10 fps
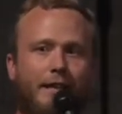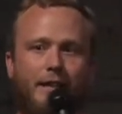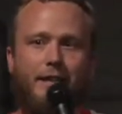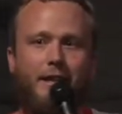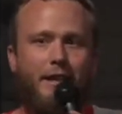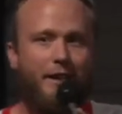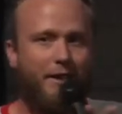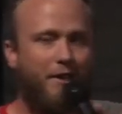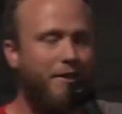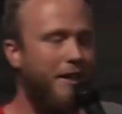Yeah, I
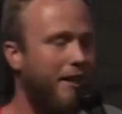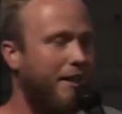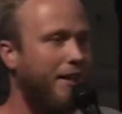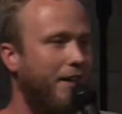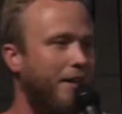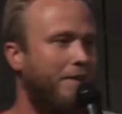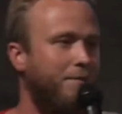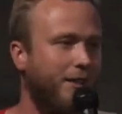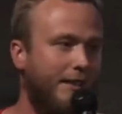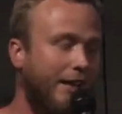
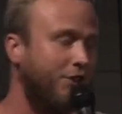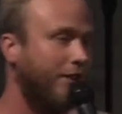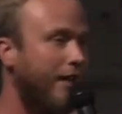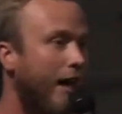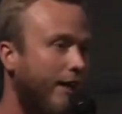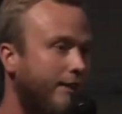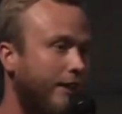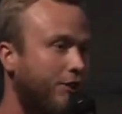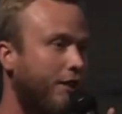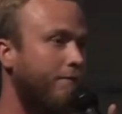know. It's actually not.
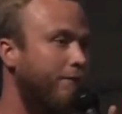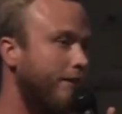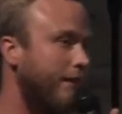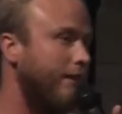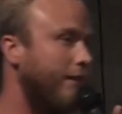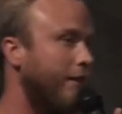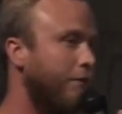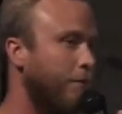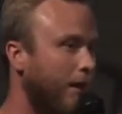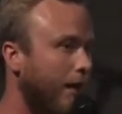Actually, it's a gift
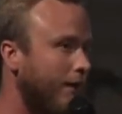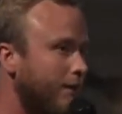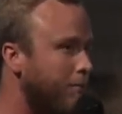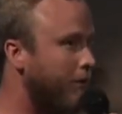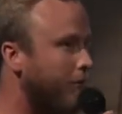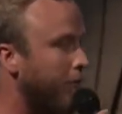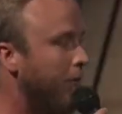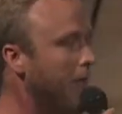from God. It's beautiful.